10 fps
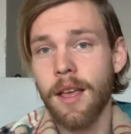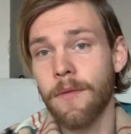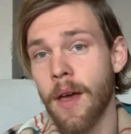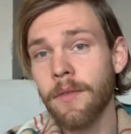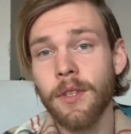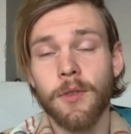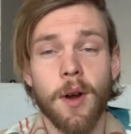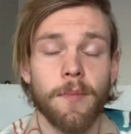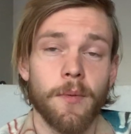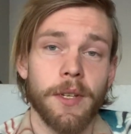If you haven't
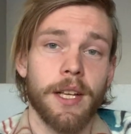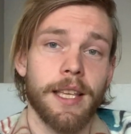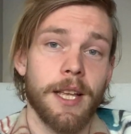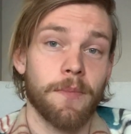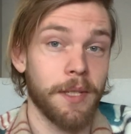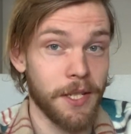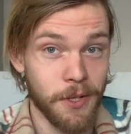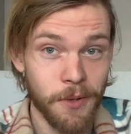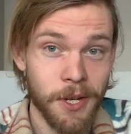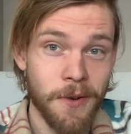subscribed to my channel yet, please
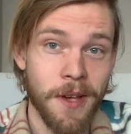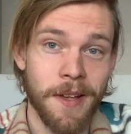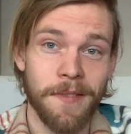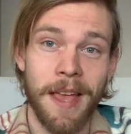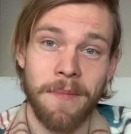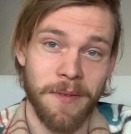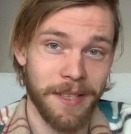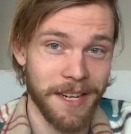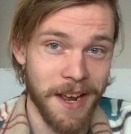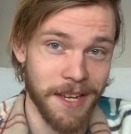do so. That'd be
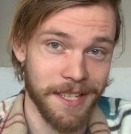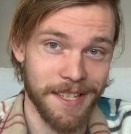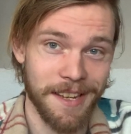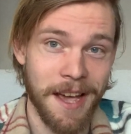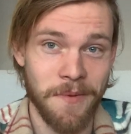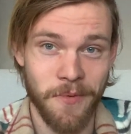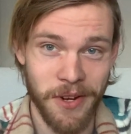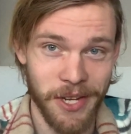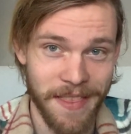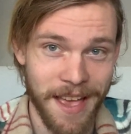really nice. I'd
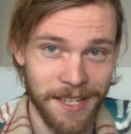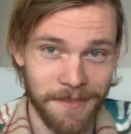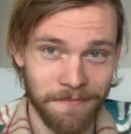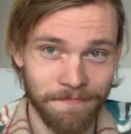appreciate that.